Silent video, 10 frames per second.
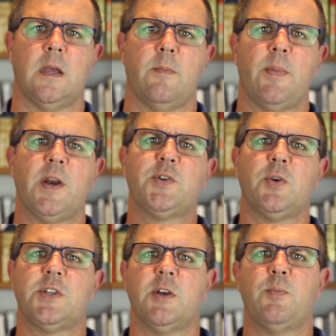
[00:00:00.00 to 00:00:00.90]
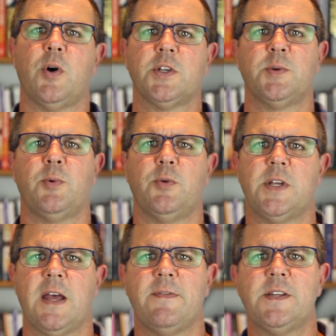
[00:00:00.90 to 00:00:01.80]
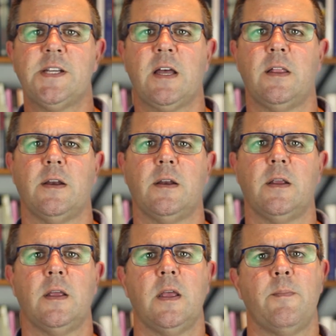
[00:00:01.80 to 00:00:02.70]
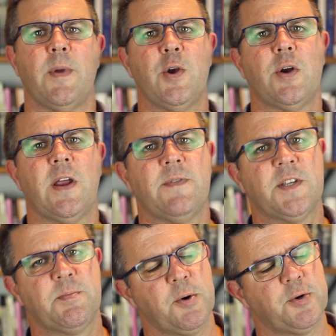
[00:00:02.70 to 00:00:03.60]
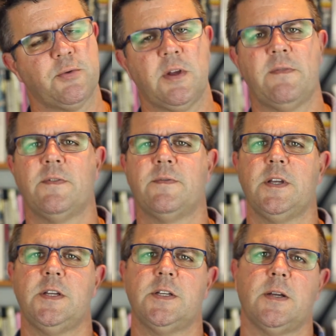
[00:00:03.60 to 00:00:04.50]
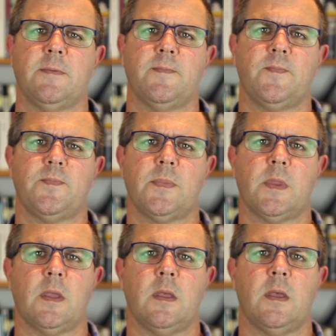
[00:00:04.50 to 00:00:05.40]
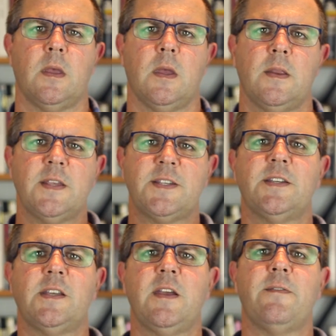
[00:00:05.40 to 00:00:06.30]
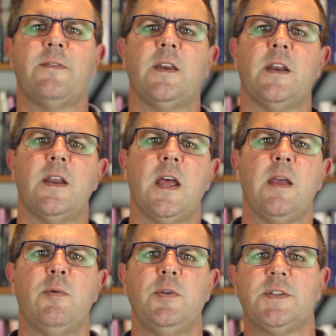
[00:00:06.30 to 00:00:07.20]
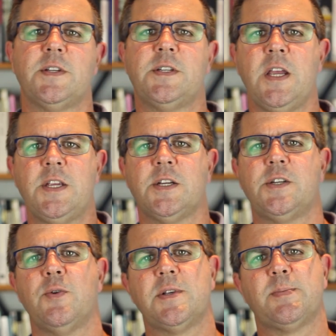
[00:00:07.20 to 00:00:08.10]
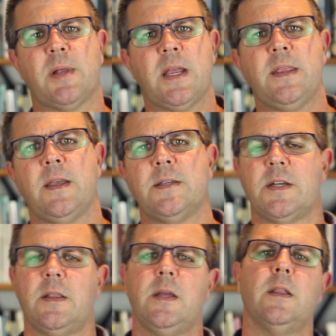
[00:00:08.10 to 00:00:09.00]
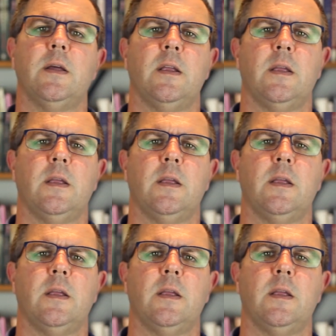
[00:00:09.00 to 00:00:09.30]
but it's also possible to have the talent but not have the spiritual gift of teaching. This is a gift that enables the teacher to explain things clearly.